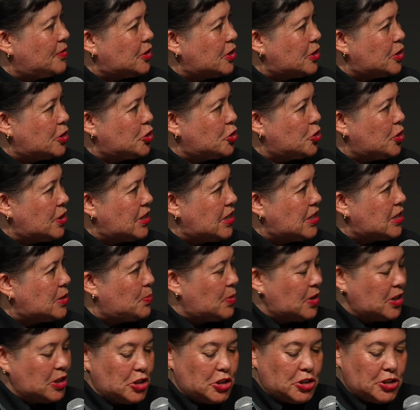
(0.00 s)
after the treaty's
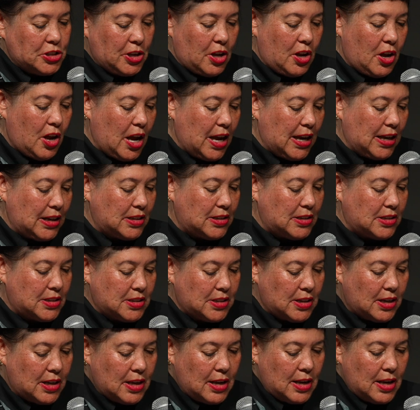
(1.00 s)
been
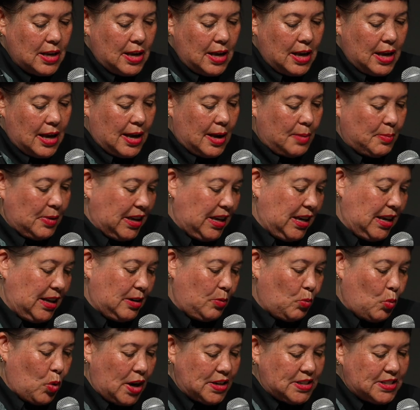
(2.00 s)
signed.
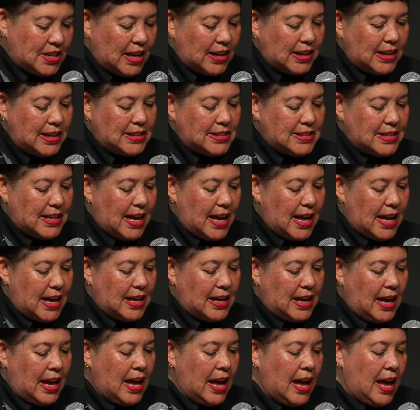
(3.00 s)
Again, Waitangi
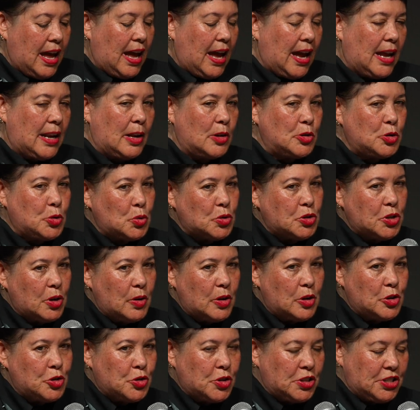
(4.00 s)
Day. And I was
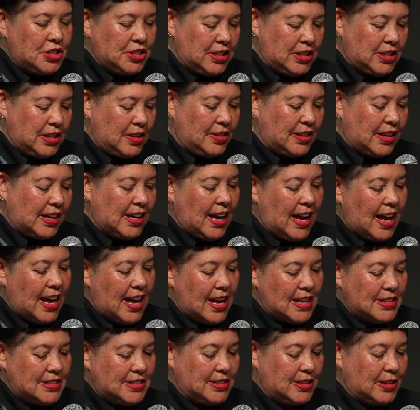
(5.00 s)
also interested in the
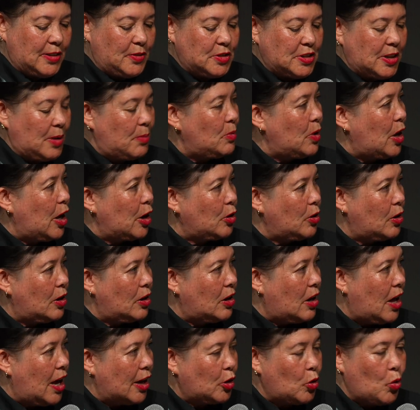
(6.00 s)
casting of someone
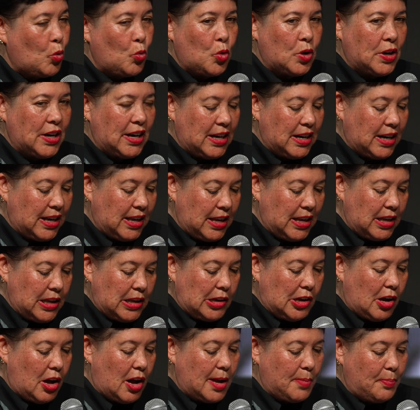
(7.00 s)
like
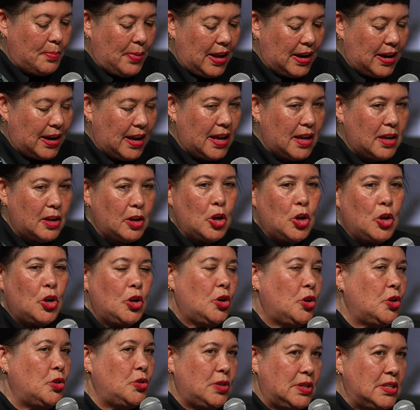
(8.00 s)
Oreni Kaipara,
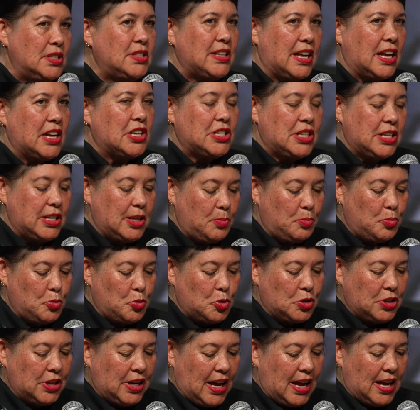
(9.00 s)
who is actually a
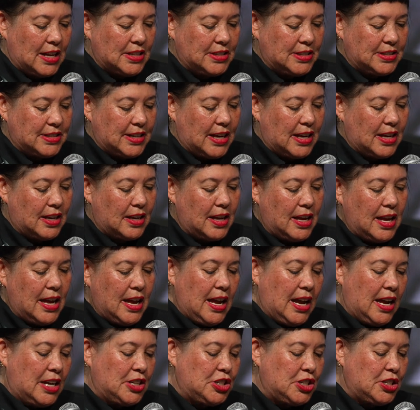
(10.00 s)
broadcaster,
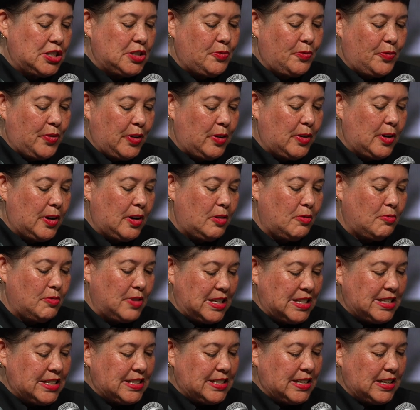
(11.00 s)
and she's very
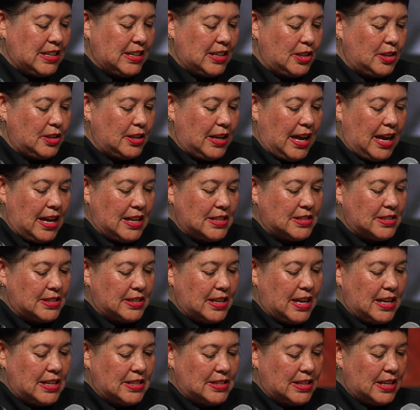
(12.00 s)
arresting
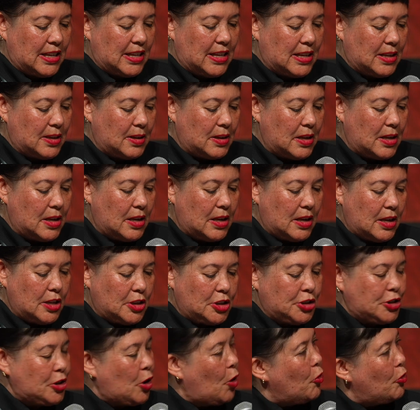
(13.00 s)
as a
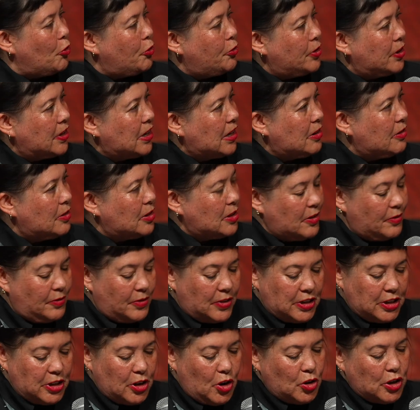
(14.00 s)
soul figure in the
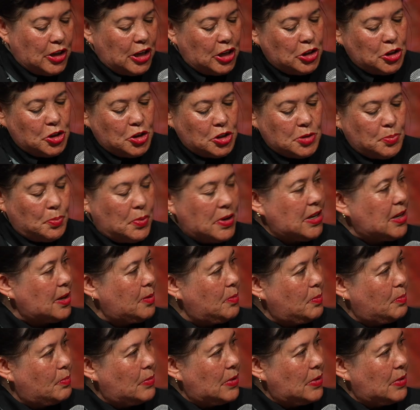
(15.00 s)
video. Can you speak a